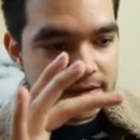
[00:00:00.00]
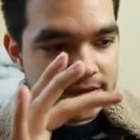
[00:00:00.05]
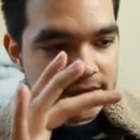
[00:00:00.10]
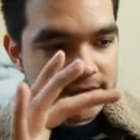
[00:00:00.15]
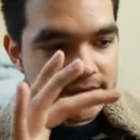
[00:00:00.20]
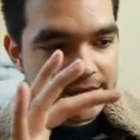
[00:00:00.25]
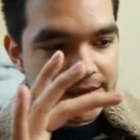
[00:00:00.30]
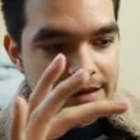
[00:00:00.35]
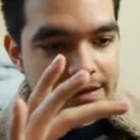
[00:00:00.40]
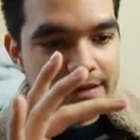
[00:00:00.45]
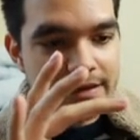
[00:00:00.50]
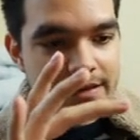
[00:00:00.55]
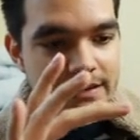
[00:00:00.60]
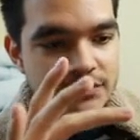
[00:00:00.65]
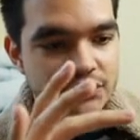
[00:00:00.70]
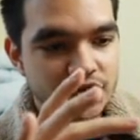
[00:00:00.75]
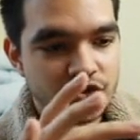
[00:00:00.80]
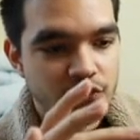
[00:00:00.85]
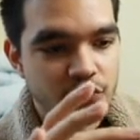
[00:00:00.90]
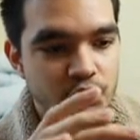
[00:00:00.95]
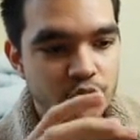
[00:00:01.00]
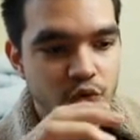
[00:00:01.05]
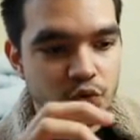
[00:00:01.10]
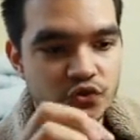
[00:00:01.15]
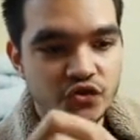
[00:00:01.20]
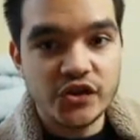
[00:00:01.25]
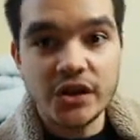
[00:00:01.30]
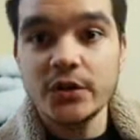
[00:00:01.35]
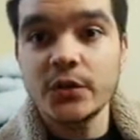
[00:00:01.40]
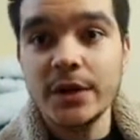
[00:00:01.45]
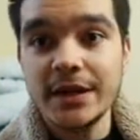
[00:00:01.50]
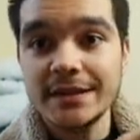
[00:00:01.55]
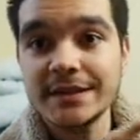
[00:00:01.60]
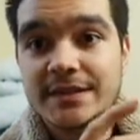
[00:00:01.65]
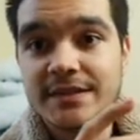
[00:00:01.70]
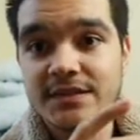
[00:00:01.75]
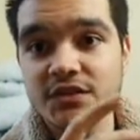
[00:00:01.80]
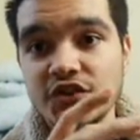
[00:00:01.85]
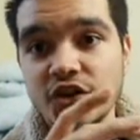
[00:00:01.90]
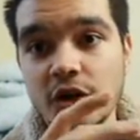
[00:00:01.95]
tell it to generate this
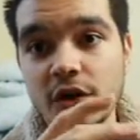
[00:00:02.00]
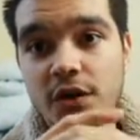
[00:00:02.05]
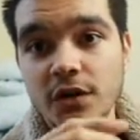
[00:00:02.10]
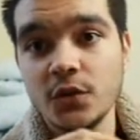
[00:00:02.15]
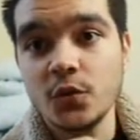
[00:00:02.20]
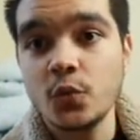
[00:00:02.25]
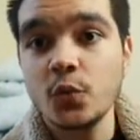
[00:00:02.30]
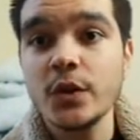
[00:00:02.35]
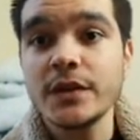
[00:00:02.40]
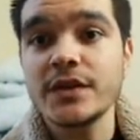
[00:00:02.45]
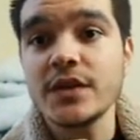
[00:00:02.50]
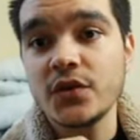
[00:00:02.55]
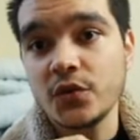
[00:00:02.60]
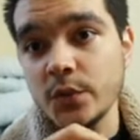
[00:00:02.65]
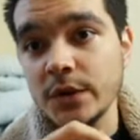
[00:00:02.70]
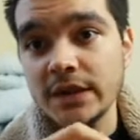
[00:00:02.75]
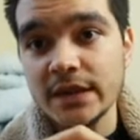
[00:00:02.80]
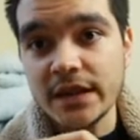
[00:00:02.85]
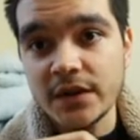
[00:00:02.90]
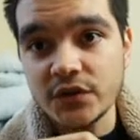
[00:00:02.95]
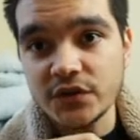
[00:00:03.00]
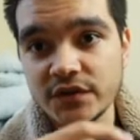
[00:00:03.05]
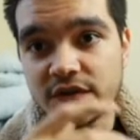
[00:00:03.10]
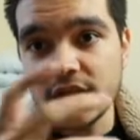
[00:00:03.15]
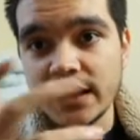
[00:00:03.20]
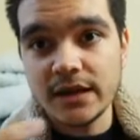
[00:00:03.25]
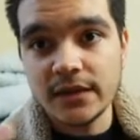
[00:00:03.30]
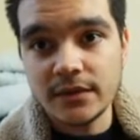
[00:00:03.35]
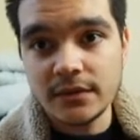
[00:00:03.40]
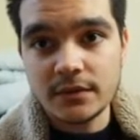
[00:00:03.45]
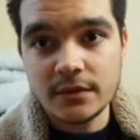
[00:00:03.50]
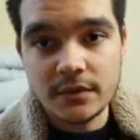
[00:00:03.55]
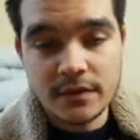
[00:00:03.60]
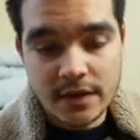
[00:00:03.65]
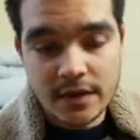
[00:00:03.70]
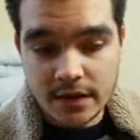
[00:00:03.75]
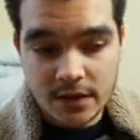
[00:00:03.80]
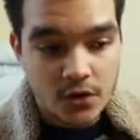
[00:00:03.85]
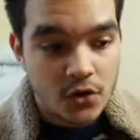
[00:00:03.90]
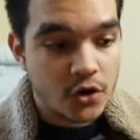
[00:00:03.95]
chart with the three letters that
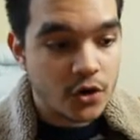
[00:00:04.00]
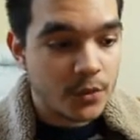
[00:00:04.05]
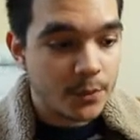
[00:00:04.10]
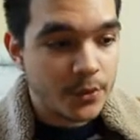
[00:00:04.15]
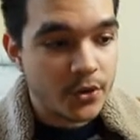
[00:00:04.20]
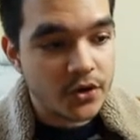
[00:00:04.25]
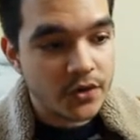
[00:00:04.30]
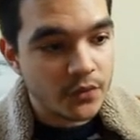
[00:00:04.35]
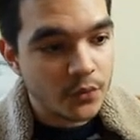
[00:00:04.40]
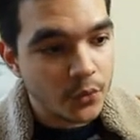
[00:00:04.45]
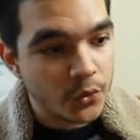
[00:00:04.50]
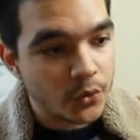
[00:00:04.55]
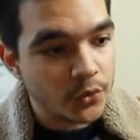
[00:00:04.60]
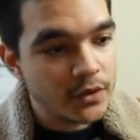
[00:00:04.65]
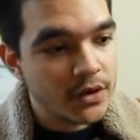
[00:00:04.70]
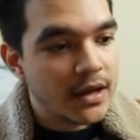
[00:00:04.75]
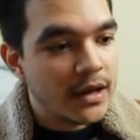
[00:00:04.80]
are part of the root.